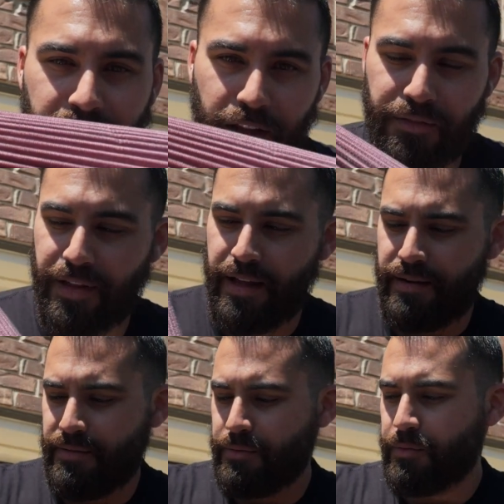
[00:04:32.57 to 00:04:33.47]
I love that.
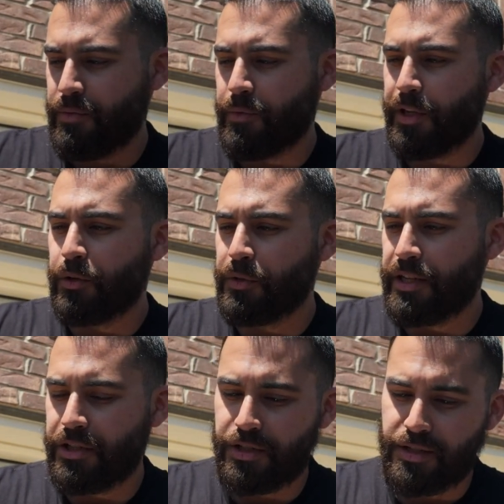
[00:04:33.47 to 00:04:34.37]
Really cool
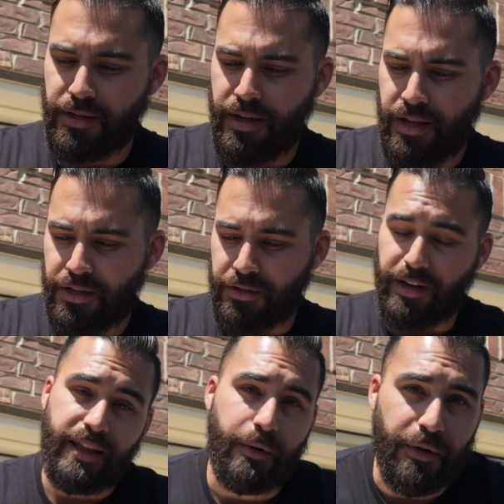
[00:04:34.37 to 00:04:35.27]
touches. So
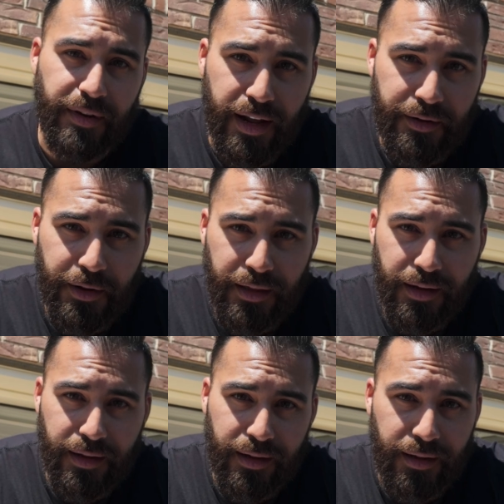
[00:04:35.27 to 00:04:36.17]
now that we've got
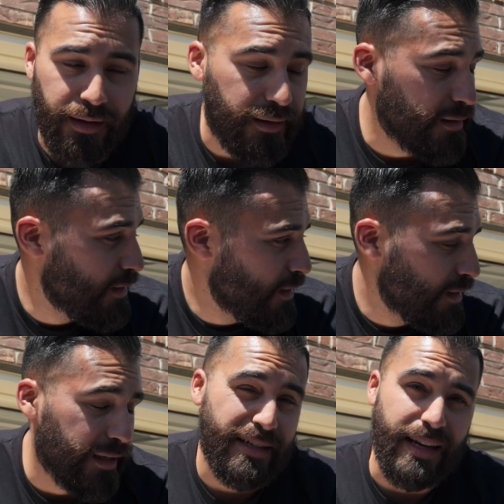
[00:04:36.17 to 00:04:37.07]
everything, I
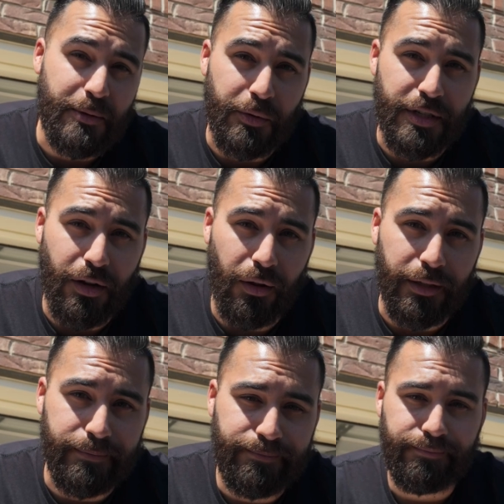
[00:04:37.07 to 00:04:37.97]
think it's time to
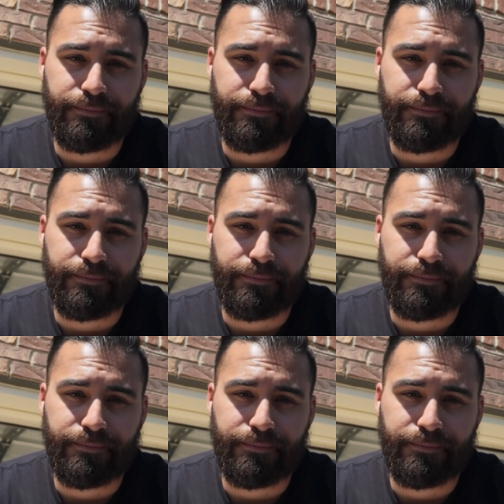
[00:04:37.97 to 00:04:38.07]
install it.